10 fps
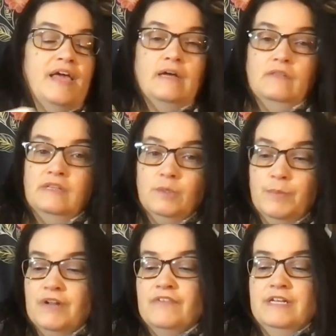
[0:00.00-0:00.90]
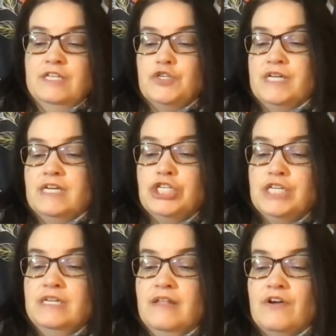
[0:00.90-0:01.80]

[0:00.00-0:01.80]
like a little bit of an introduction.